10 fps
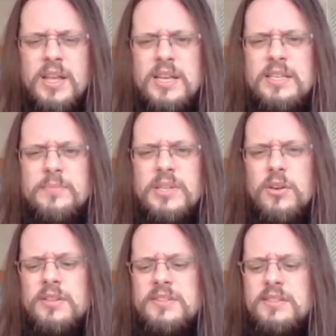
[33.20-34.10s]

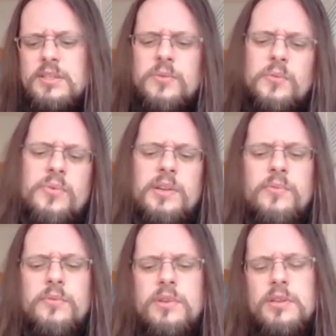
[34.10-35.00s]
Because if you think
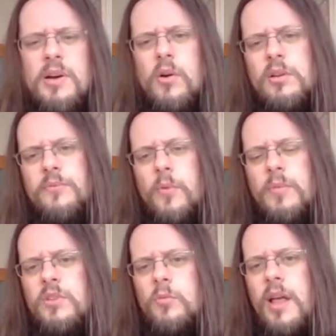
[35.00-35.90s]
about it from a
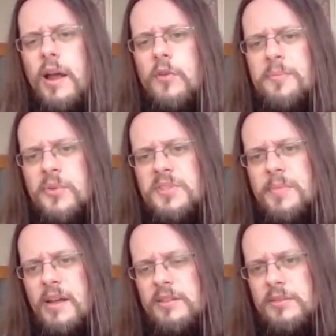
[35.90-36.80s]
human eye of
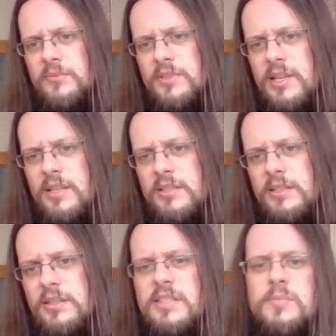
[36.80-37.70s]
perspective, then
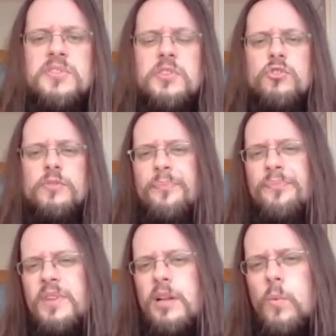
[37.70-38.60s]
in this
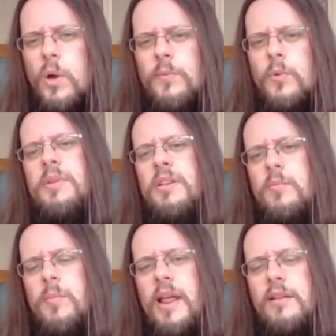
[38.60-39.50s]
position, what would be
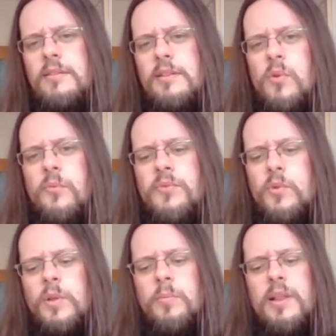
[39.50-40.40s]
the move you
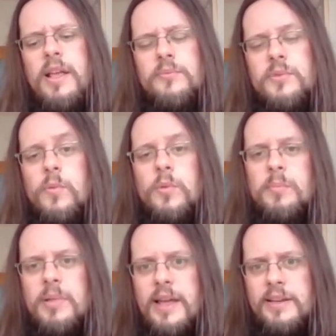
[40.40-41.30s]
would play if you would be
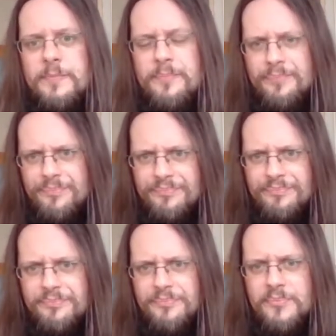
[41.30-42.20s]
black?
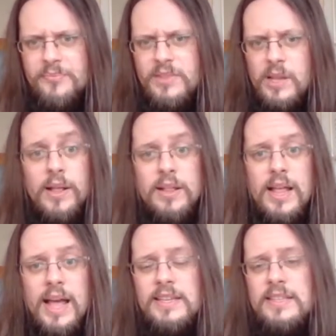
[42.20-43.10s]

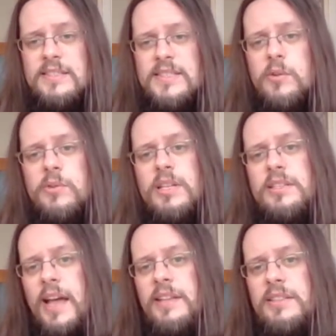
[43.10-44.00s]
Well, I can say that
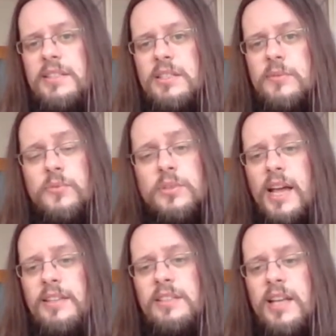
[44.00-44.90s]
90, if not
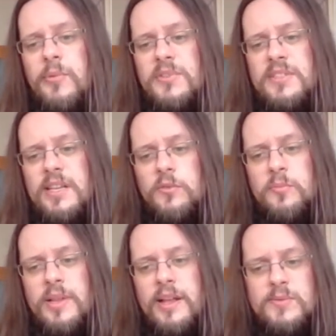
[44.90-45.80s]
99% of
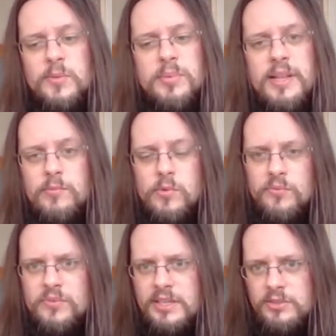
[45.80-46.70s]
players would play the
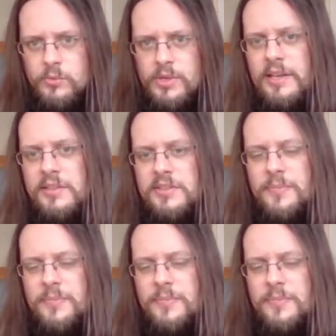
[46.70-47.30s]
move king to e8.